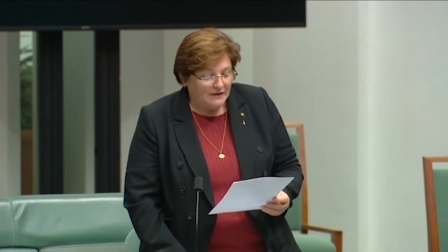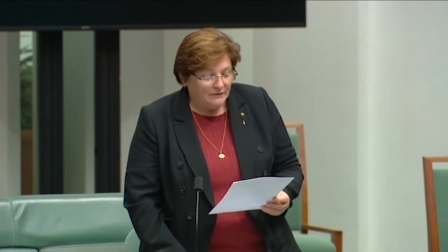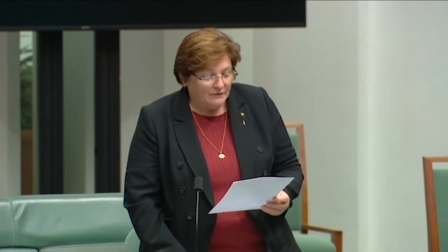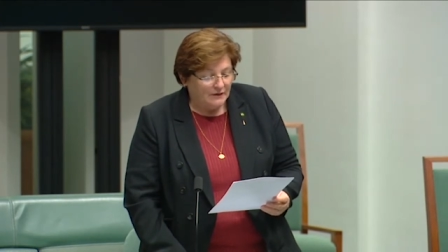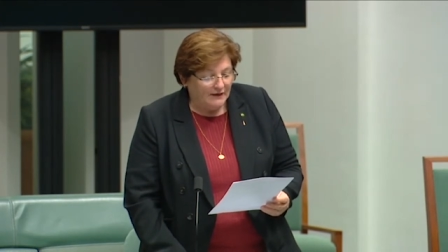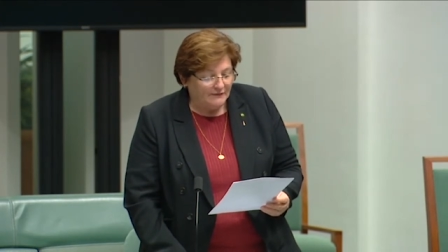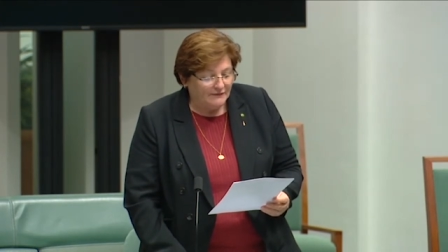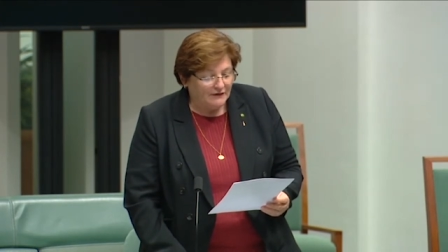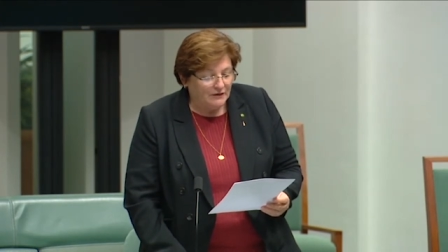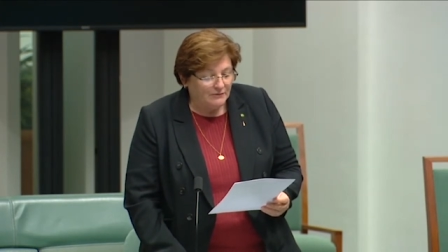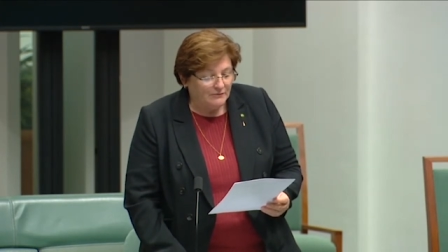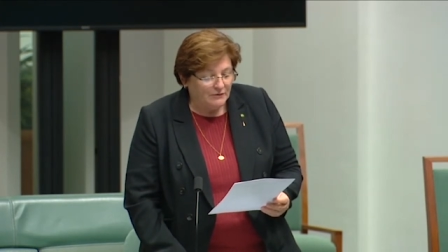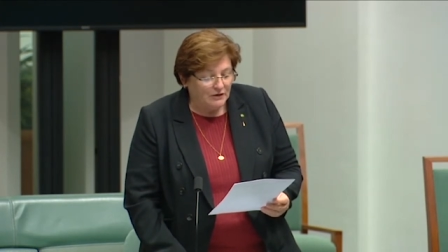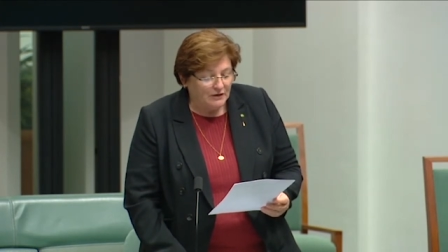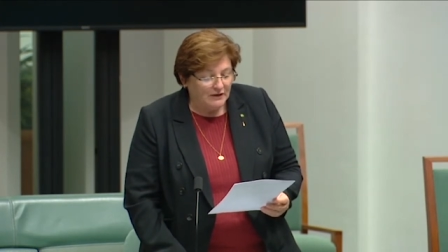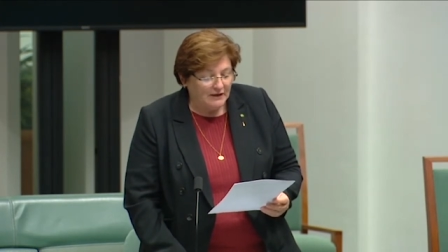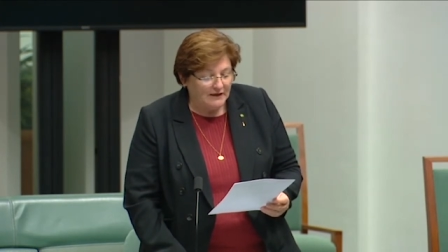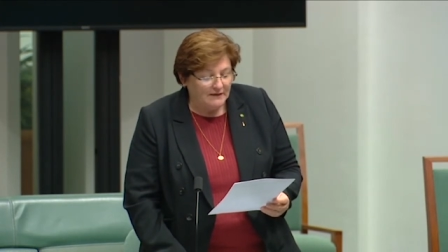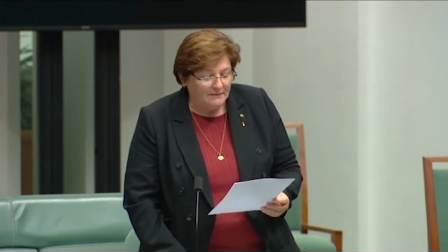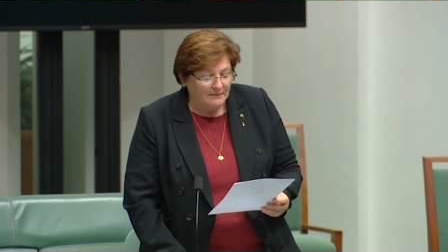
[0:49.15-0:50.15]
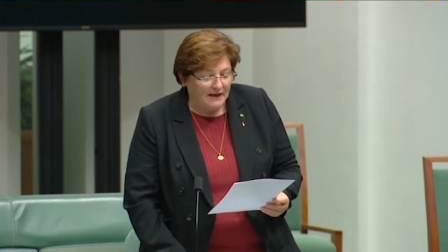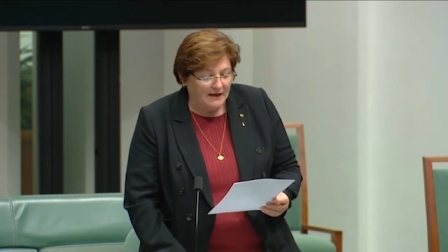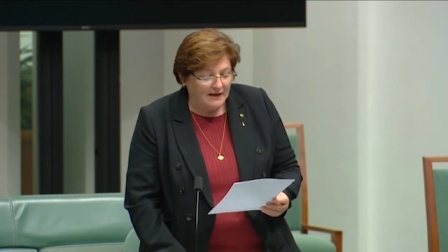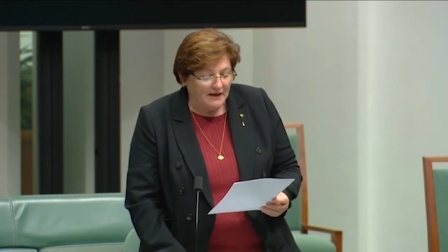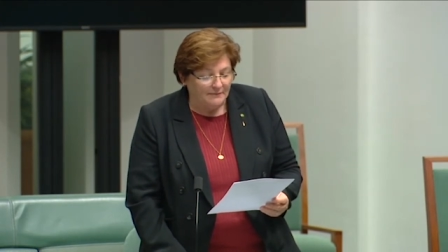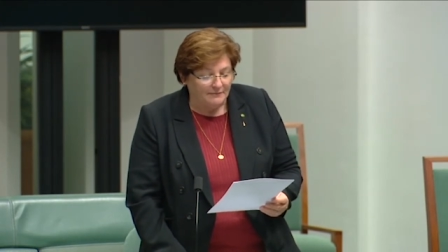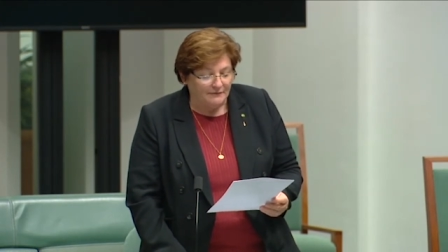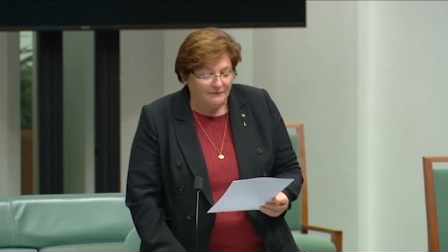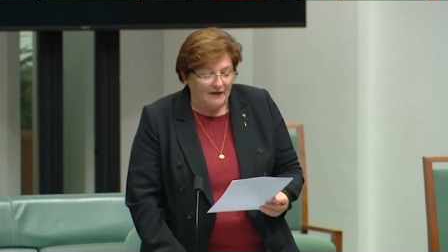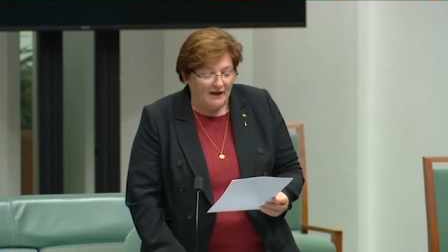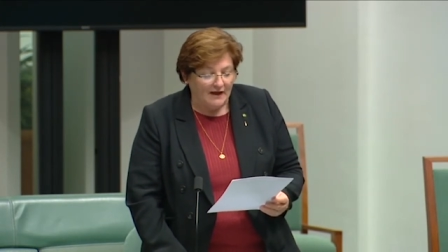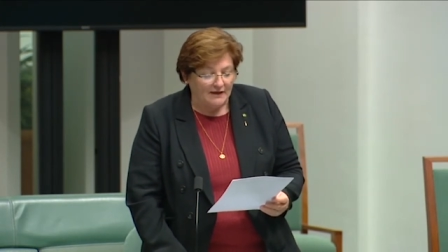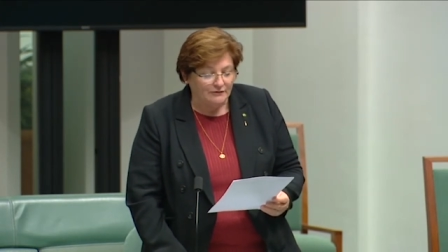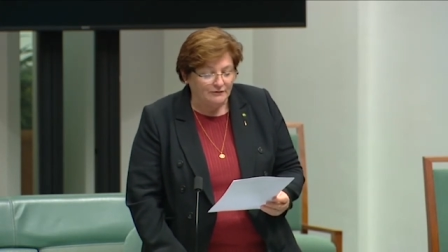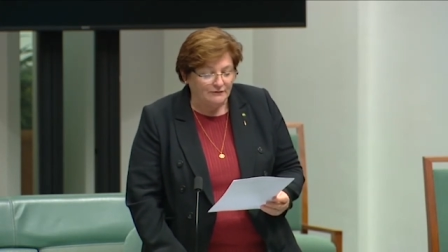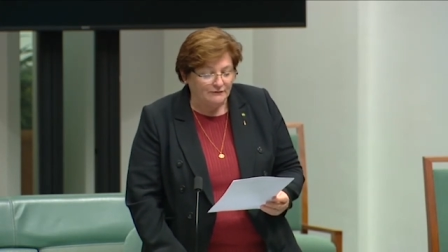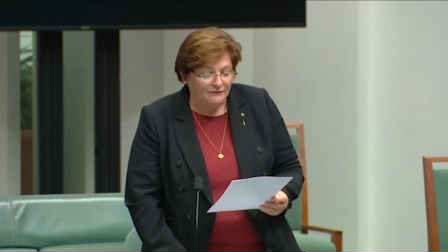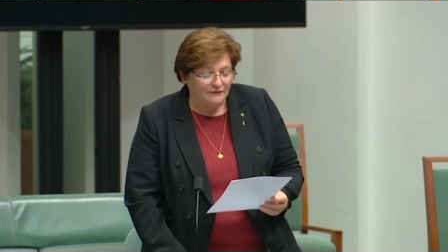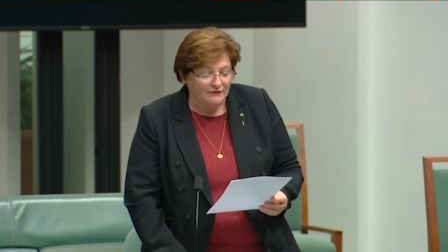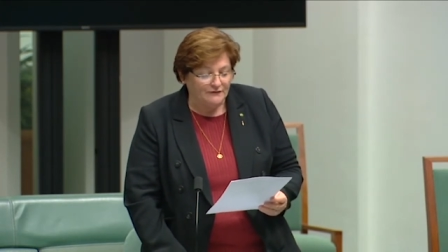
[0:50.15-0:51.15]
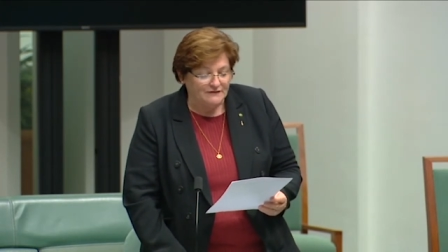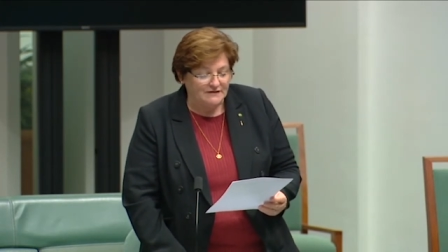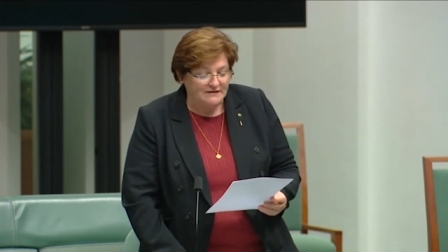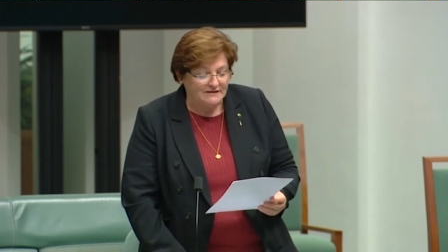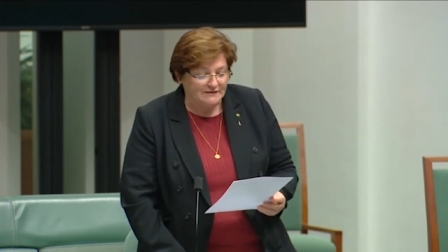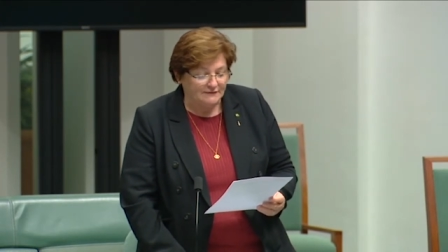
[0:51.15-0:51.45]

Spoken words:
We have a community made up of 150